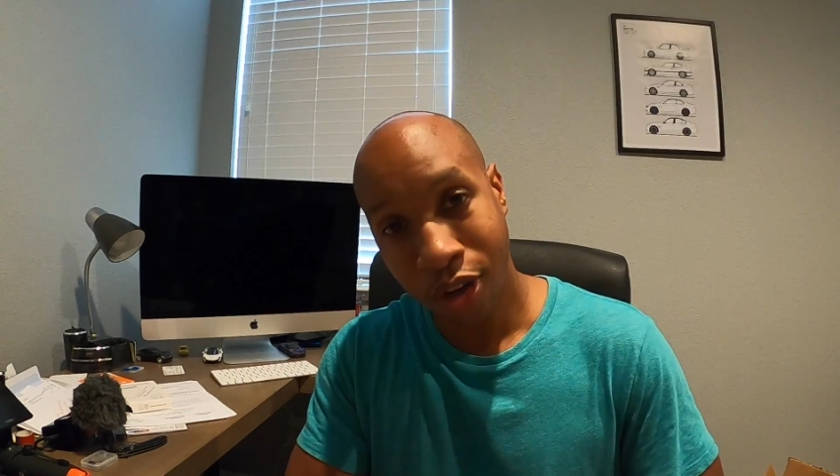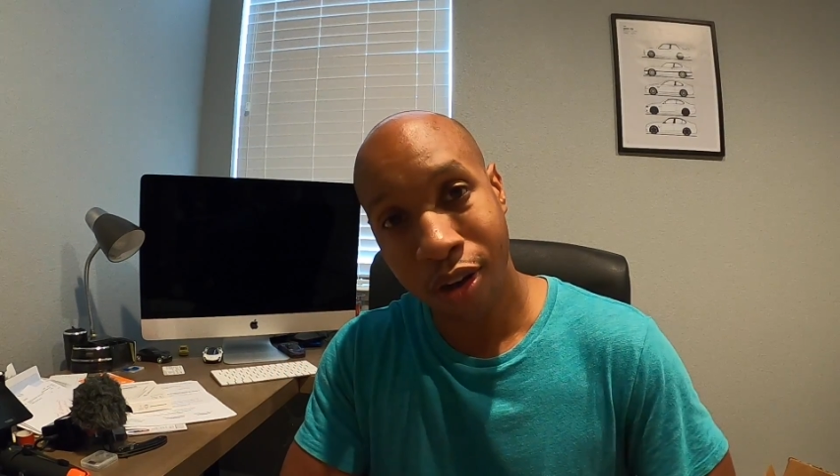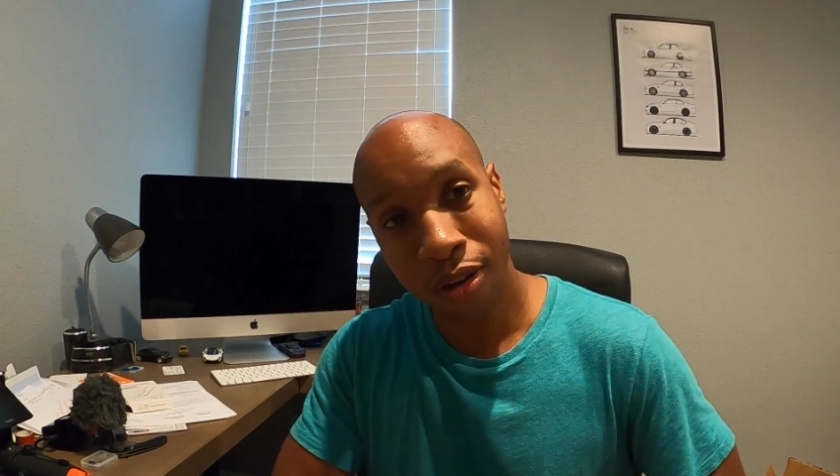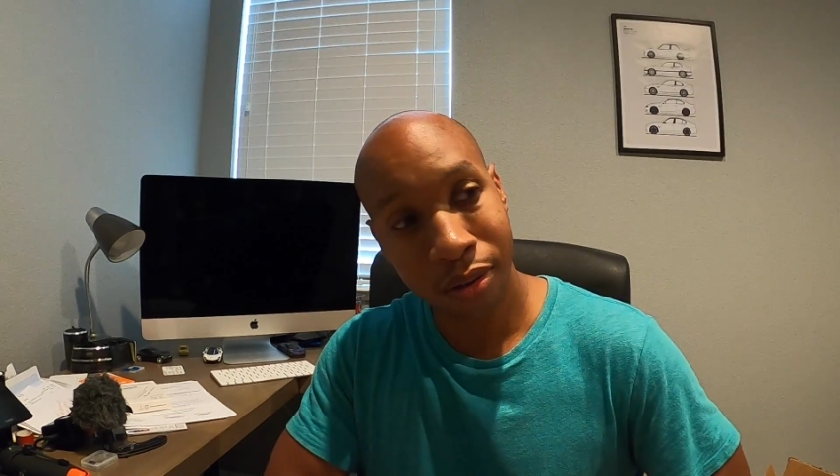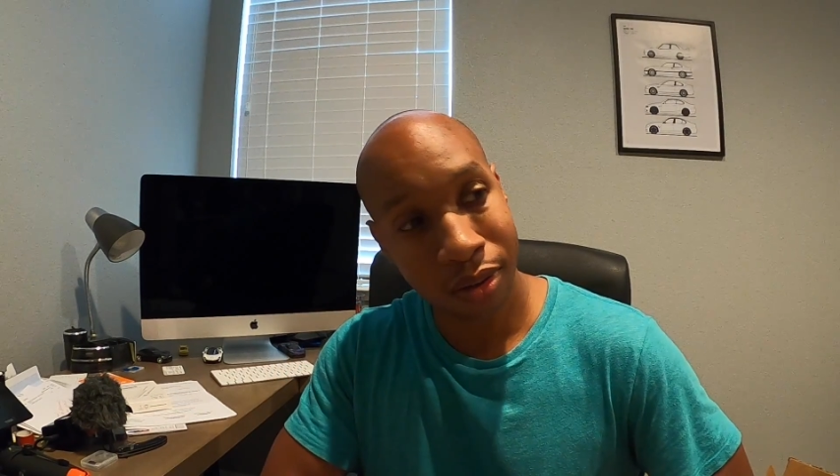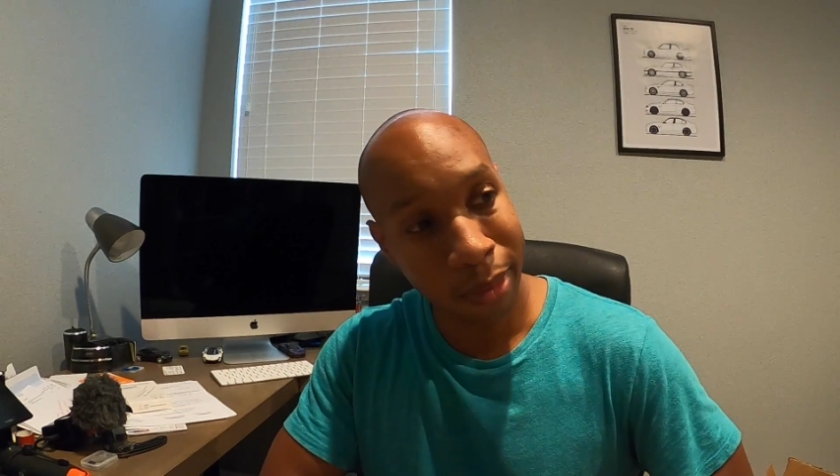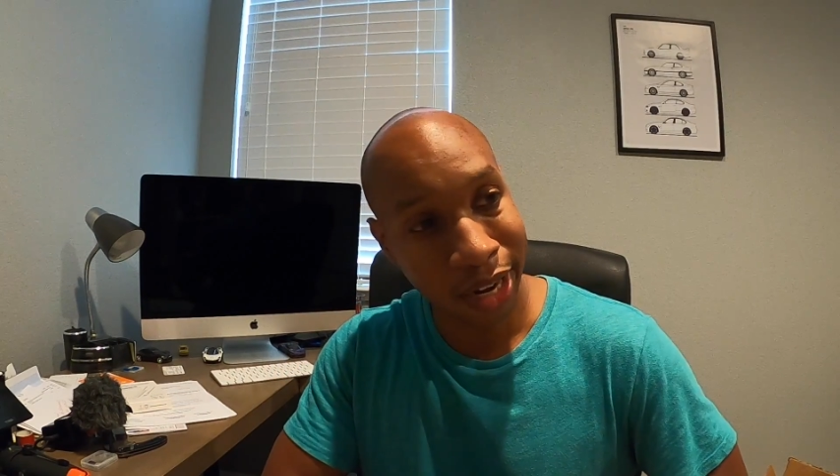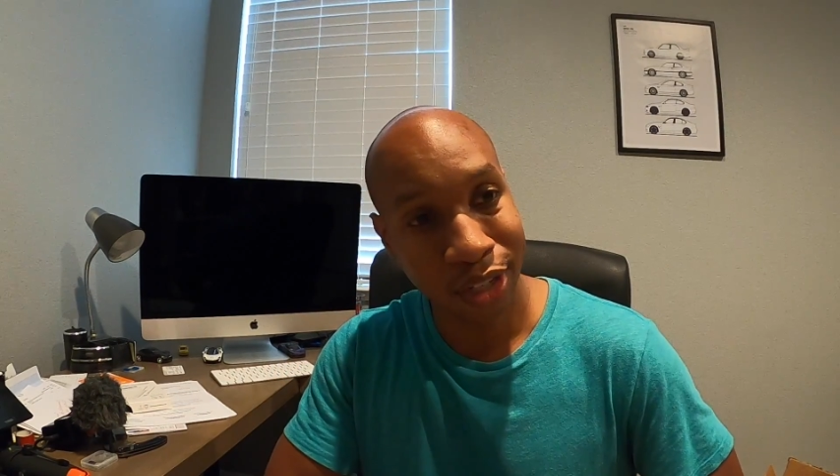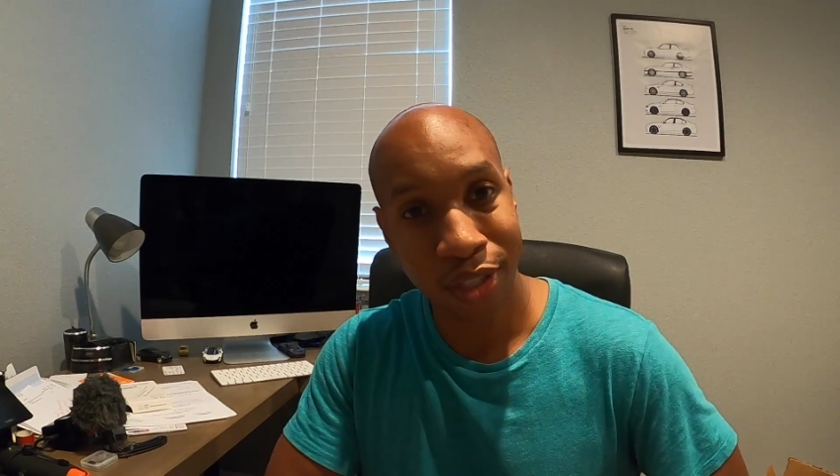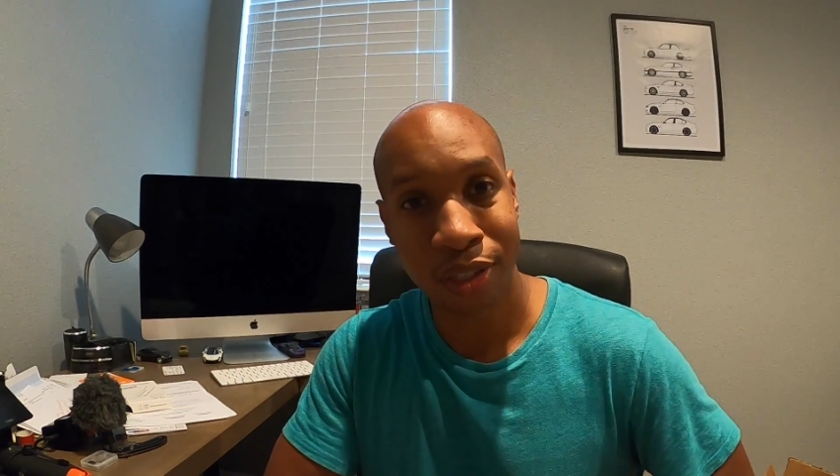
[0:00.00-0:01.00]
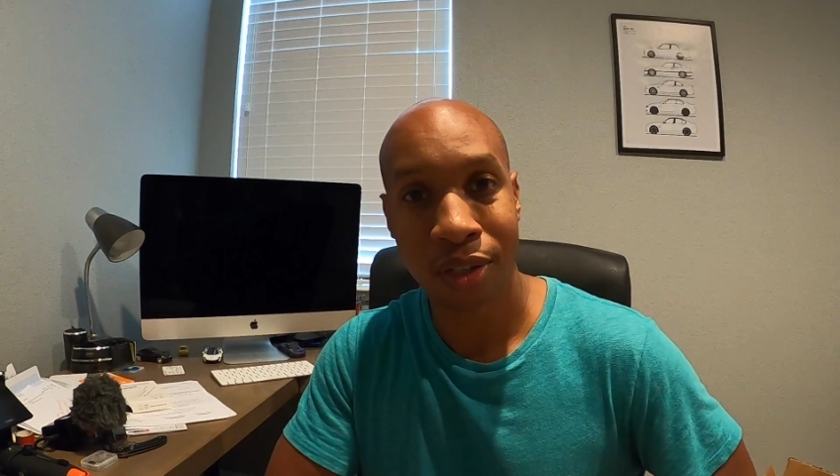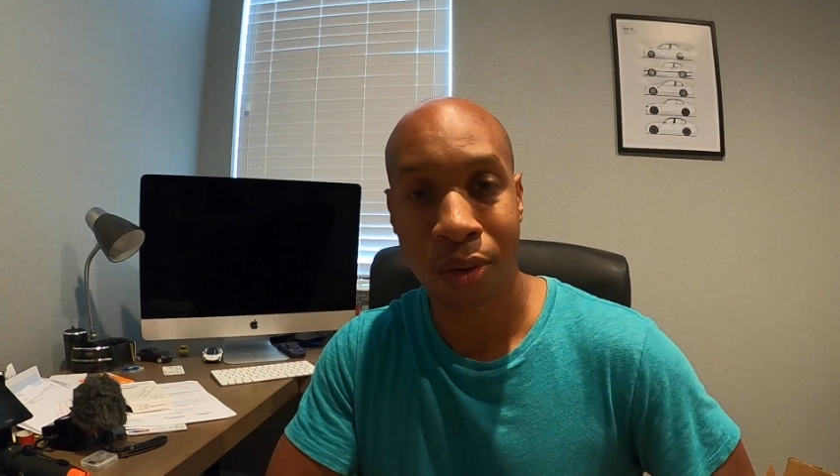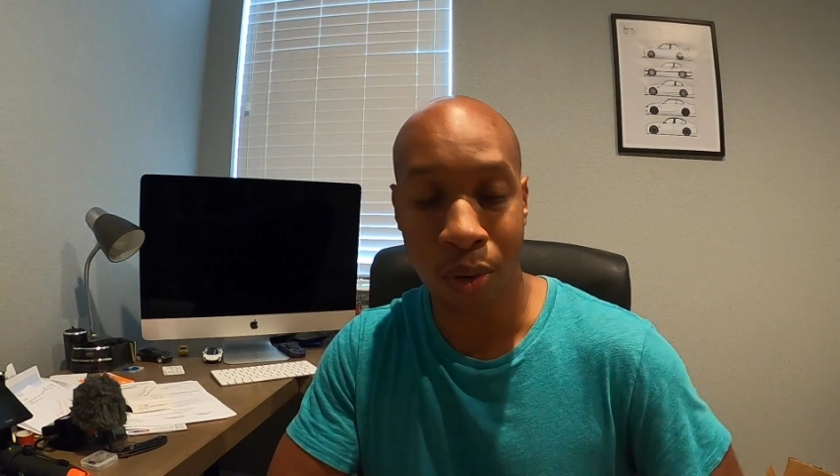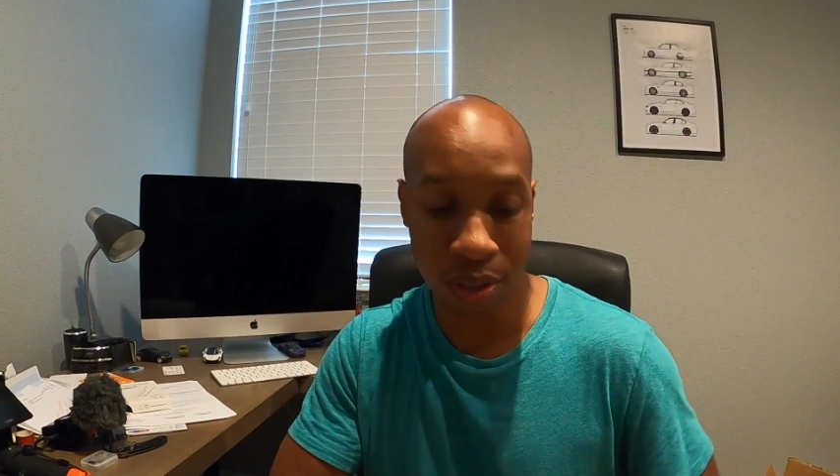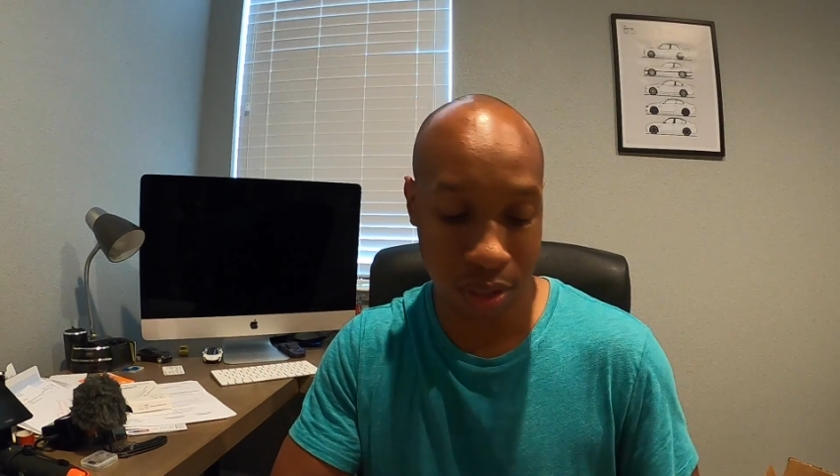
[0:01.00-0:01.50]
call the manager.
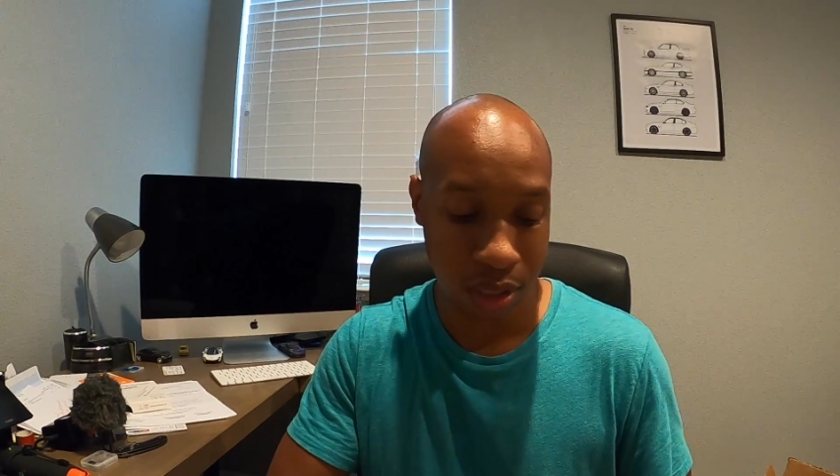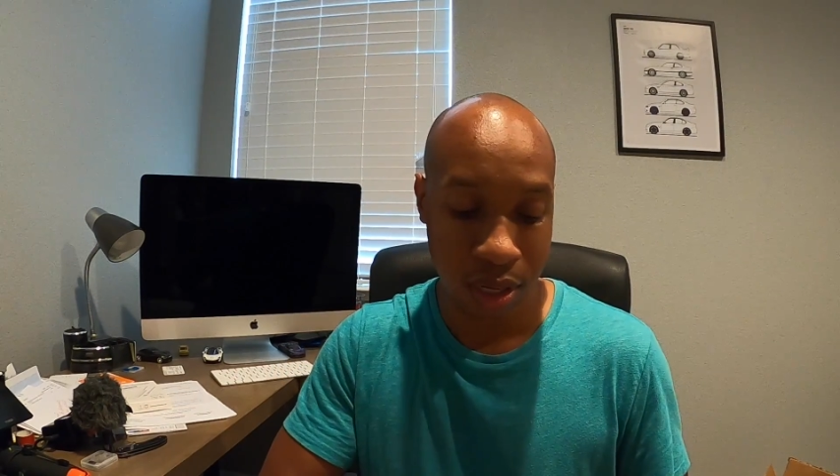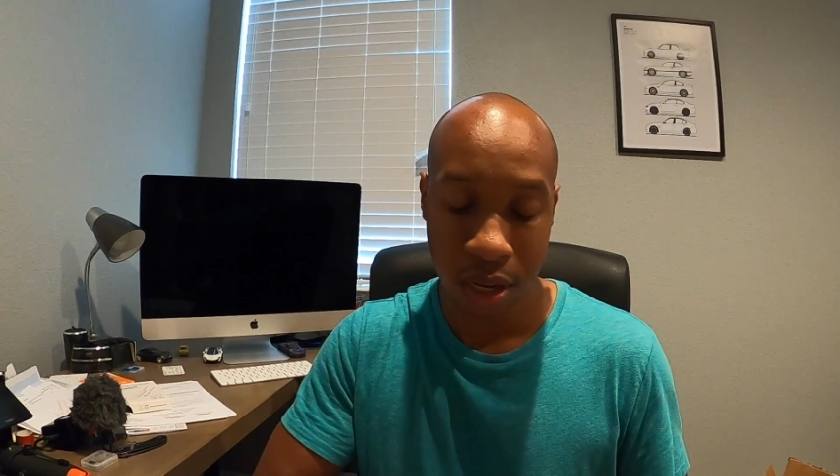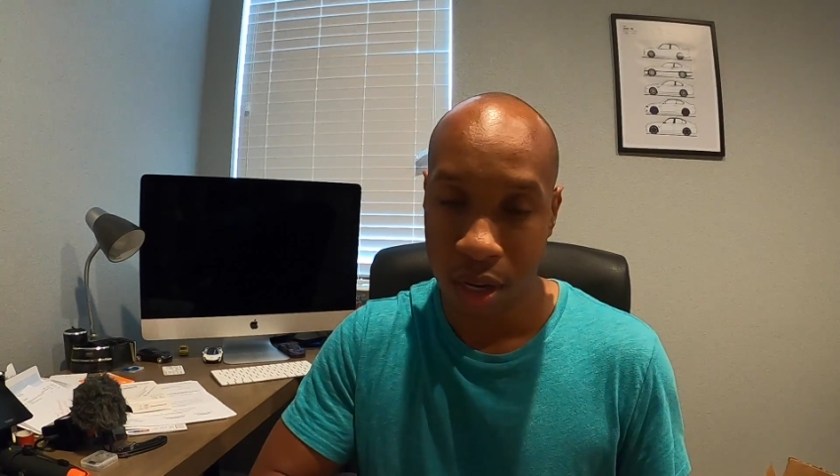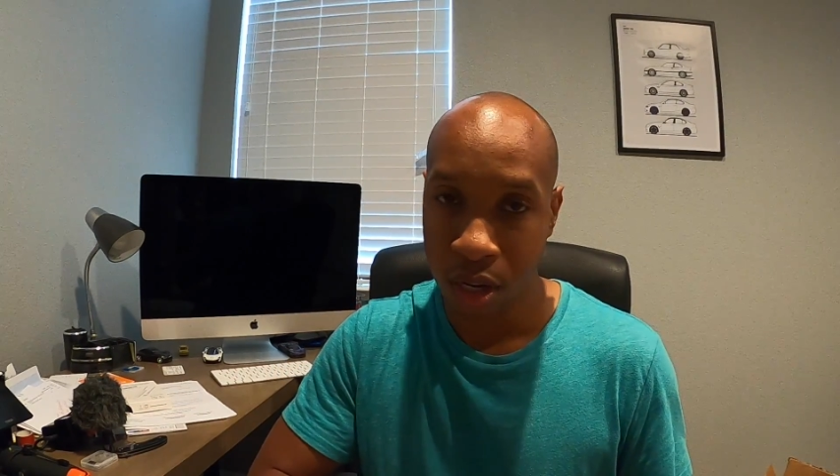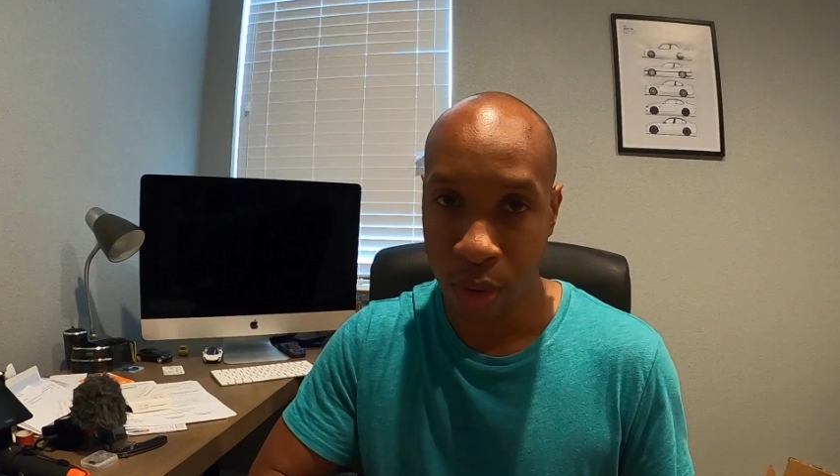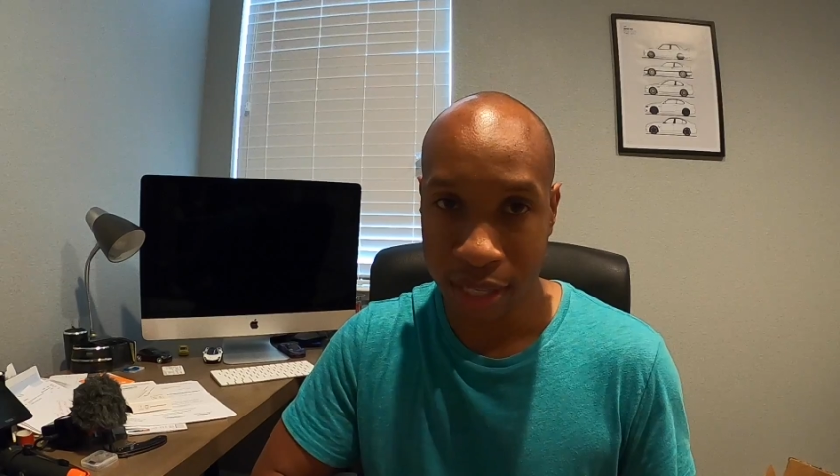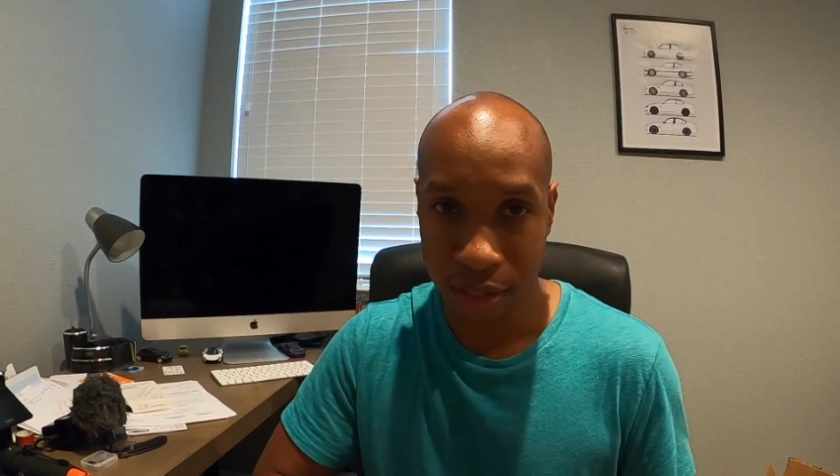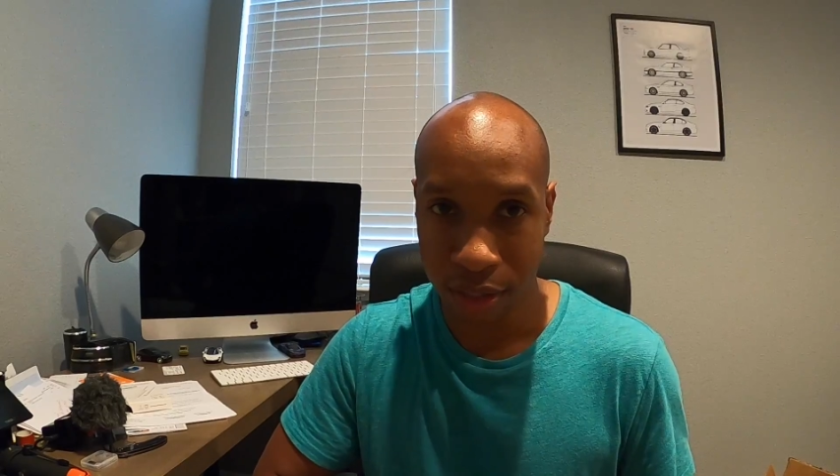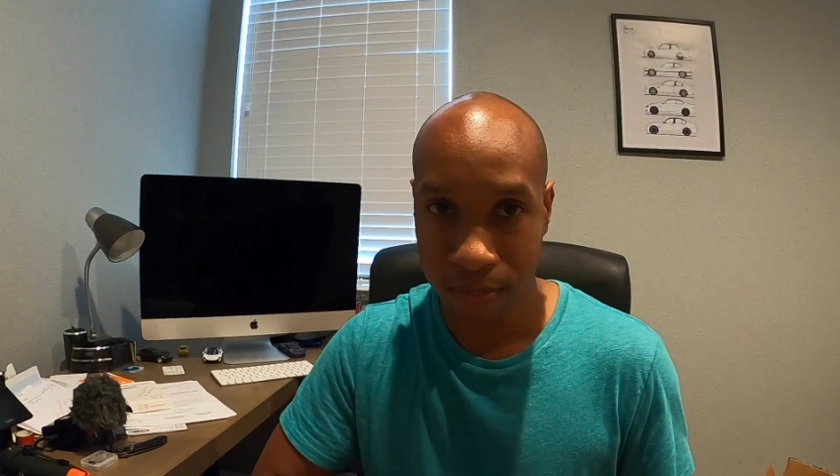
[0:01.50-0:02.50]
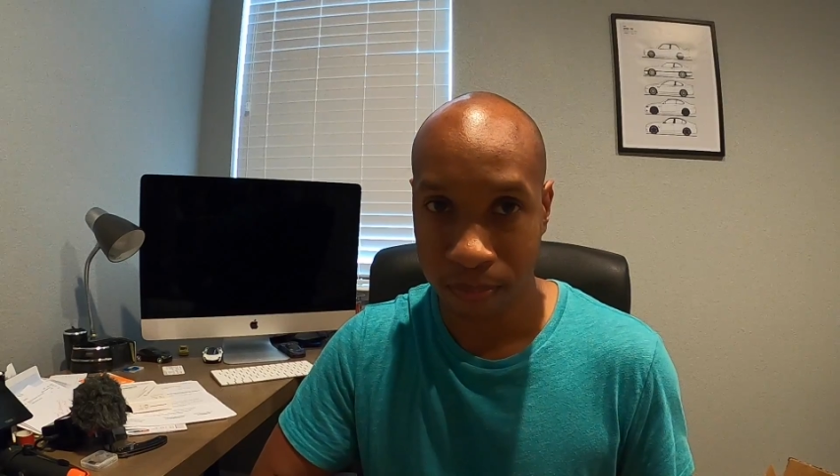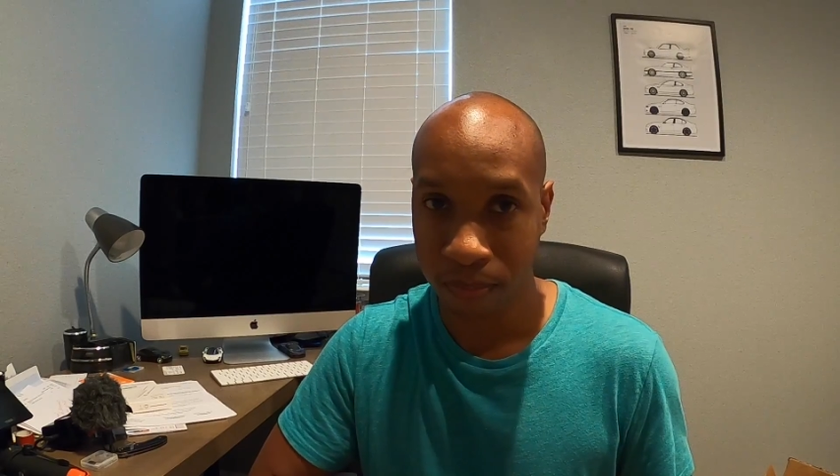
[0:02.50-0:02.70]
Of course, no answer.